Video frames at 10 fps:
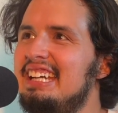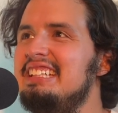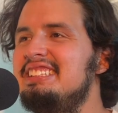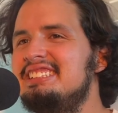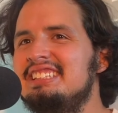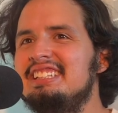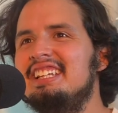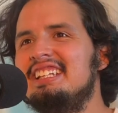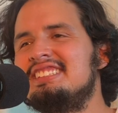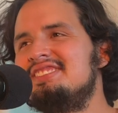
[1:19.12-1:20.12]
I just need,
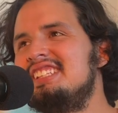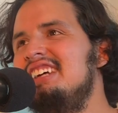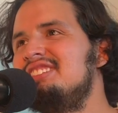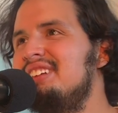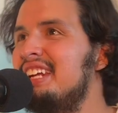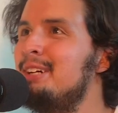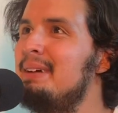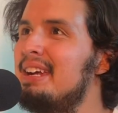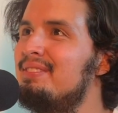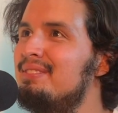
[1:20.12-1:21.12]
sometimes when I come
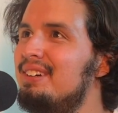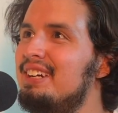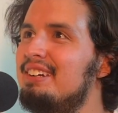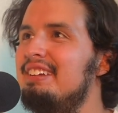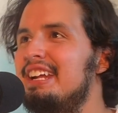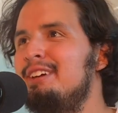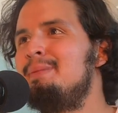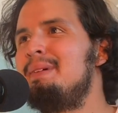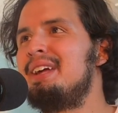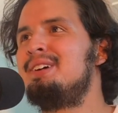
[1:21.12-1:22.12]
back from work, when I go
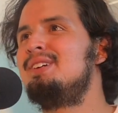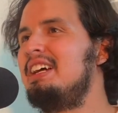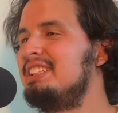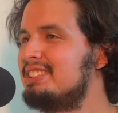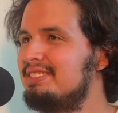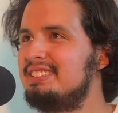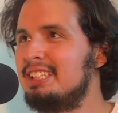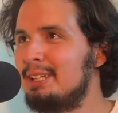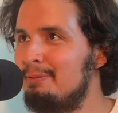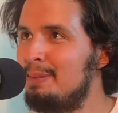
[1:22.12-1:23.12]
back home, I just want to
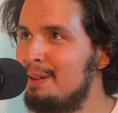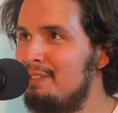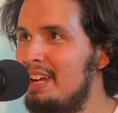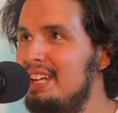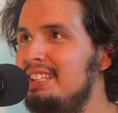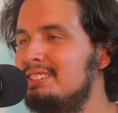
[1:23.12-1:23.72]
take a big fatty,